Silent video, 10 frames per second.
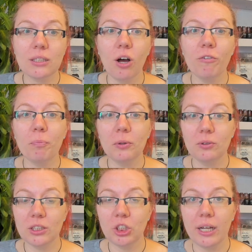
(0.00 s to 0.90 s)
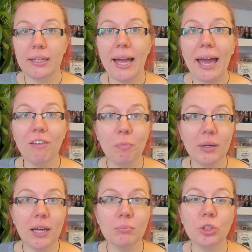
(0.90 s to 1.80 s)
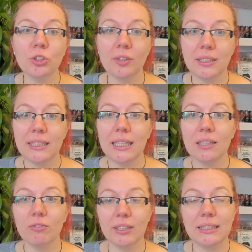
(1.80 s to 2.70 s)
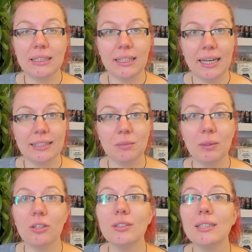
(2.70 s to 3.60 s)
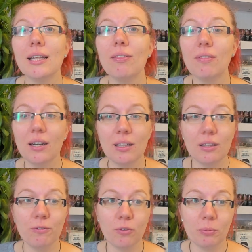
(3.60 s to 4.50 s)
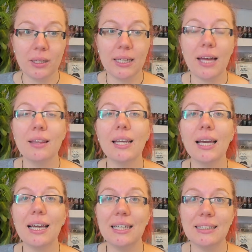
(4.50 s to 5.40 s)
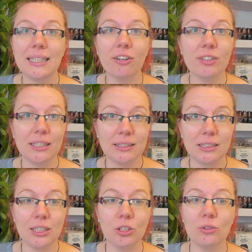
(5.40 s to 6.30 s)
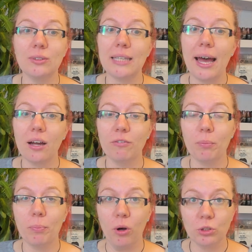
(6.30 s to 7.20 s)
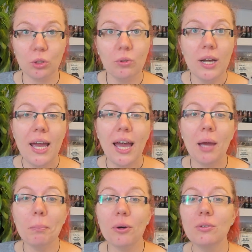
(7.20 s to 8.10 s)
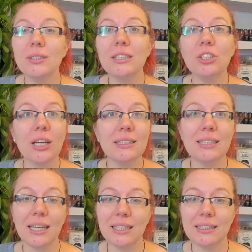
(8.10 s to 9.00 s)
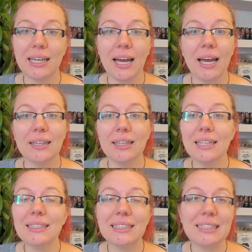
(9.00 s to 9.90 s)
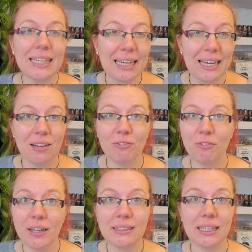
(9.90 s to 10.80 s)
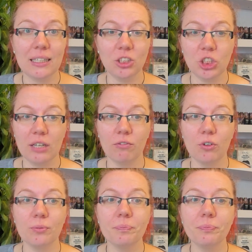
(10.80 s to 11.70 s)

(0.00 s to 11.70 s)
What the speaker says: of builder gel have become trendy in recent years because the thinner the formula, the easier it is to use out of a bottle, and bottles are just easier and less sticky and fussy in general.